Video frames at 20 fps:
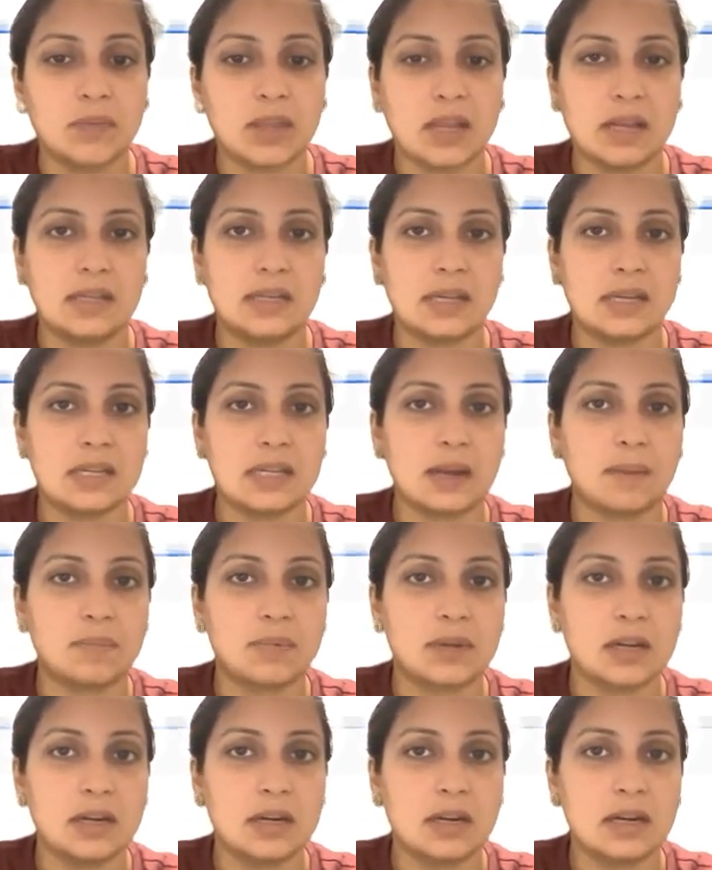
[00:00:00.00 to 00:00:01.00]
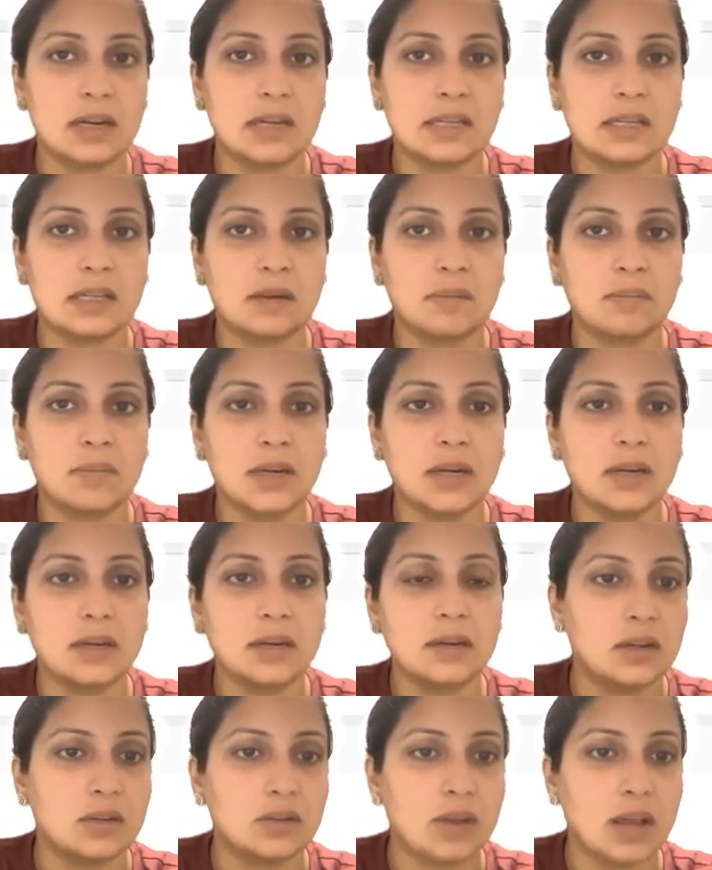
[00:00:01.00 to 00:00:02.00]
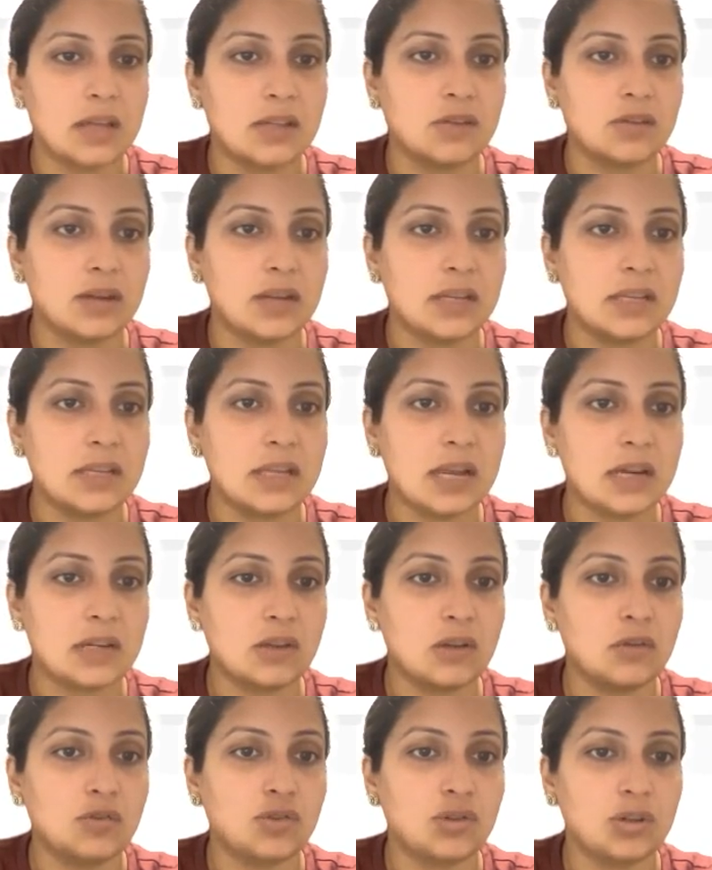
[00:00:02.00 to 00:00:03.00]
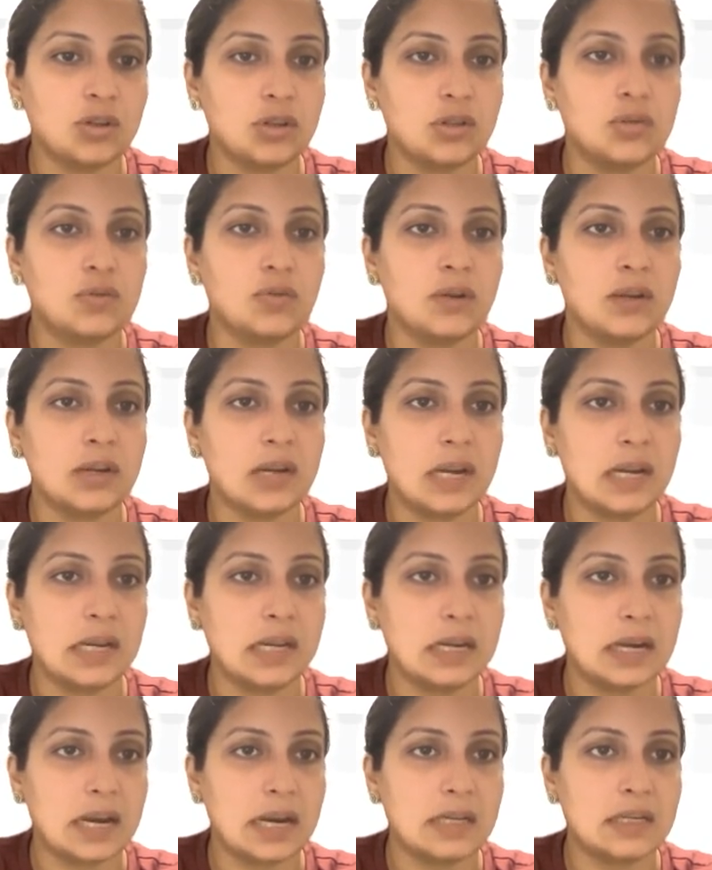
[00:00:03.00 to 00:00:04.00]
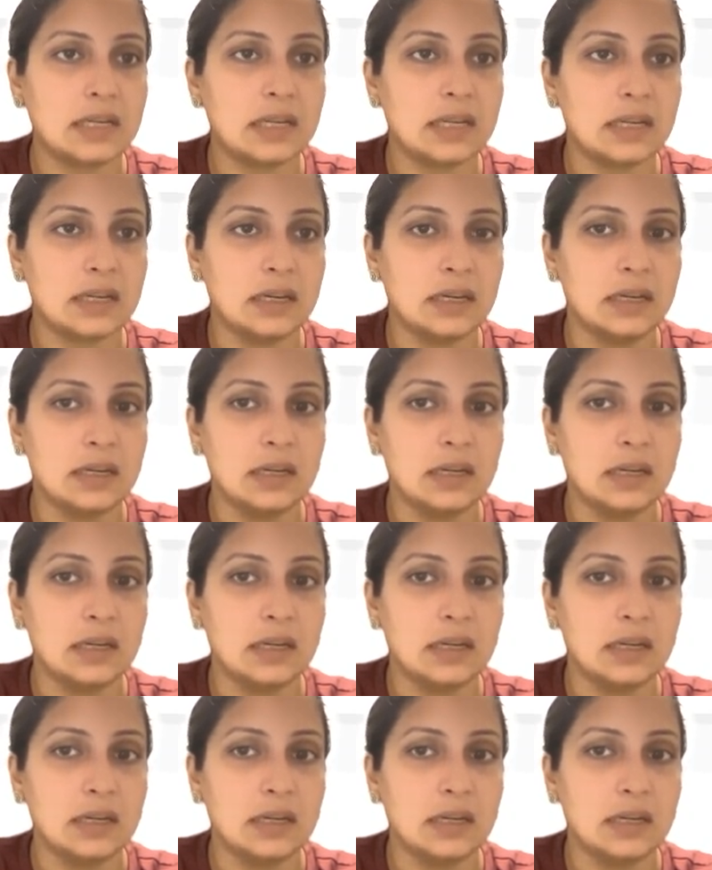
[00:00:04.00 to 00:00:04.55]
It's accepted. Let's submit. So as you can see, our solution is doing really great here.